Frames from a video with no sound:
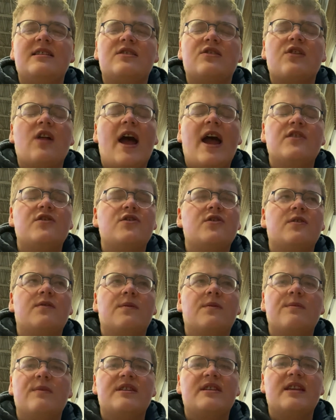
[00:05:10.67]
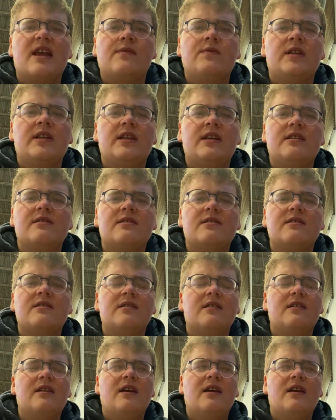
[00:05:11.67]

slasher from the 70s,